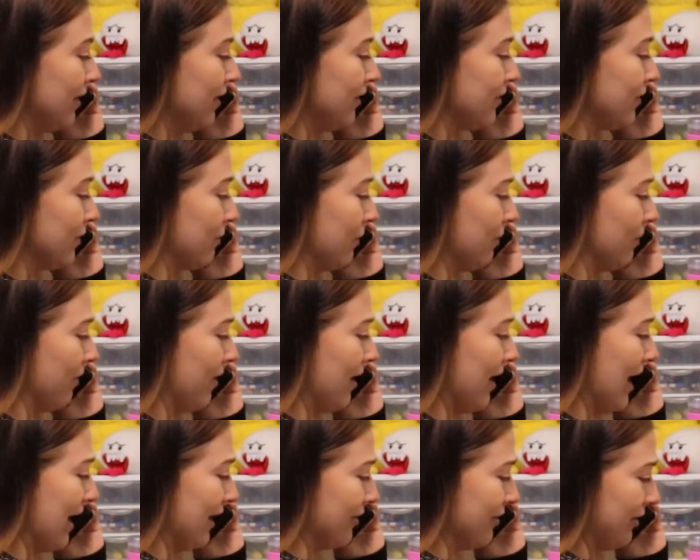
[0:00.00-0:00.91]
So we
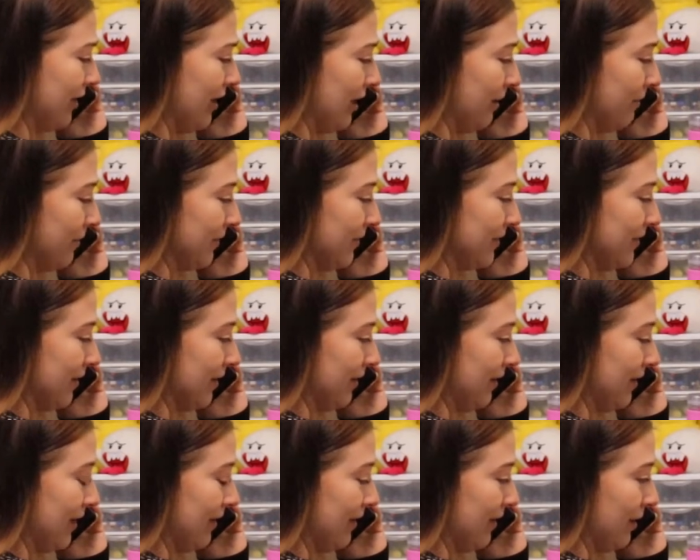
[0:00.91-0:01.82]
weren't actually able to
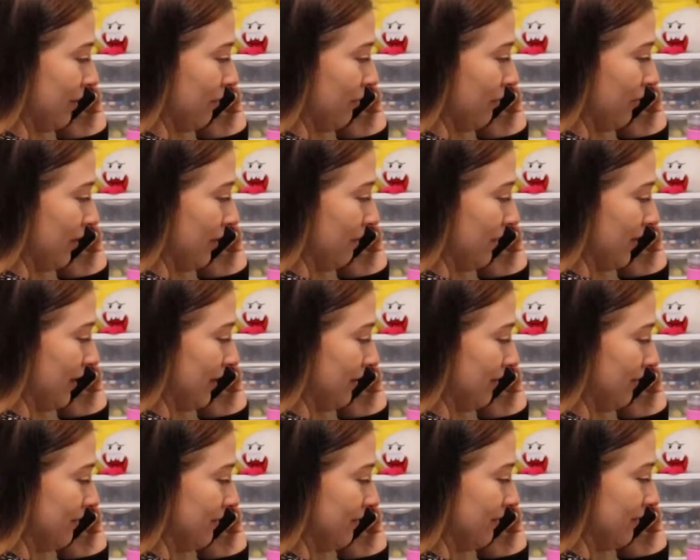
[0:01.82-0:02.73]
get the
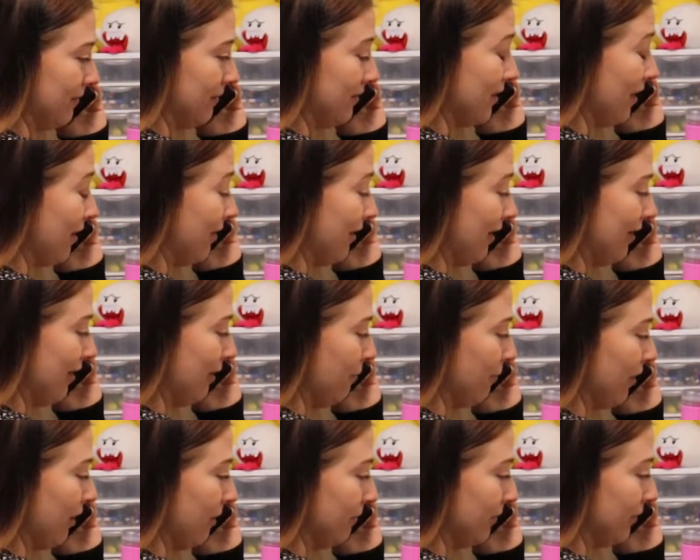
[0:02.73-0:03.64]
appointment done, like they
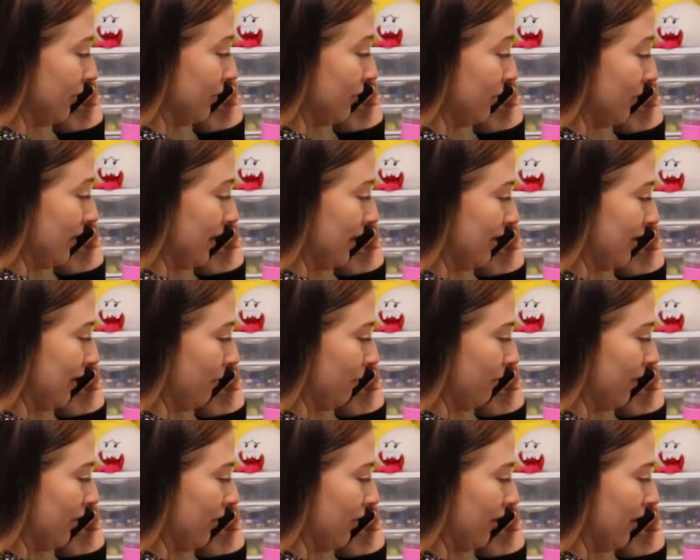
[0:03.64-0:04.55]
weren't able to do anything
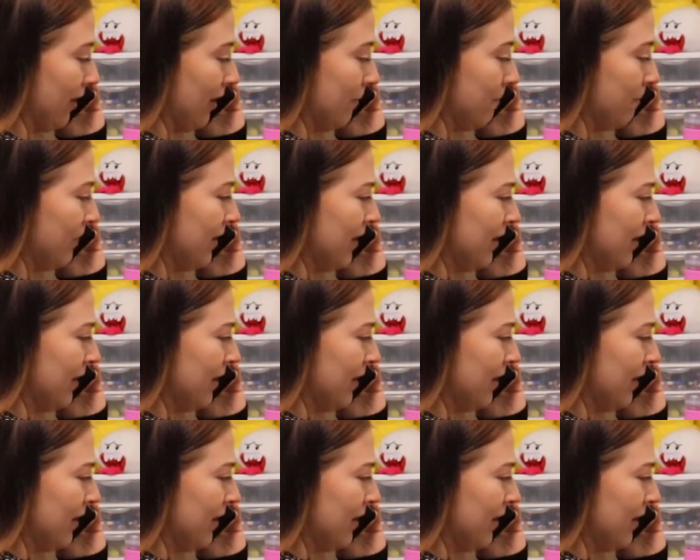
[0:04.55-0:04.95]
with her.